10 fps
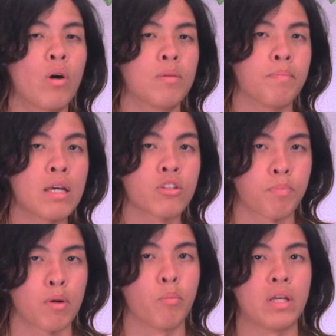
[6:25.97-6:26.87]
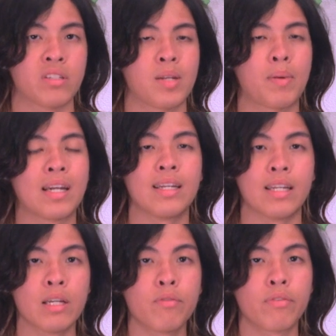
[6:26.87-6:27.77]
While male sperm whales typically
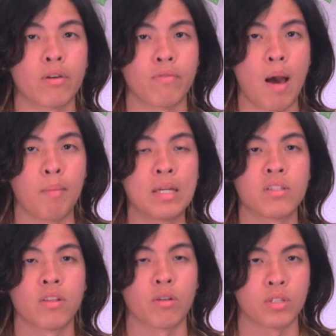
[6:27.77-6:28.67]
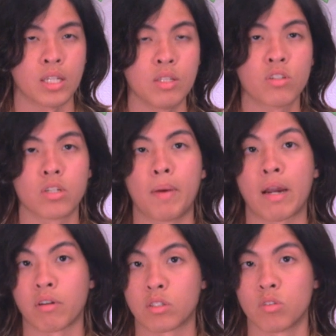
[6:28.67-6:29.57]
leave their families in their teens to
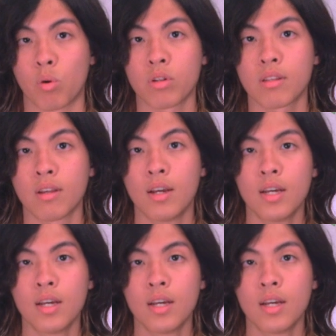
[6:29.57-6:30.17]
migrate north,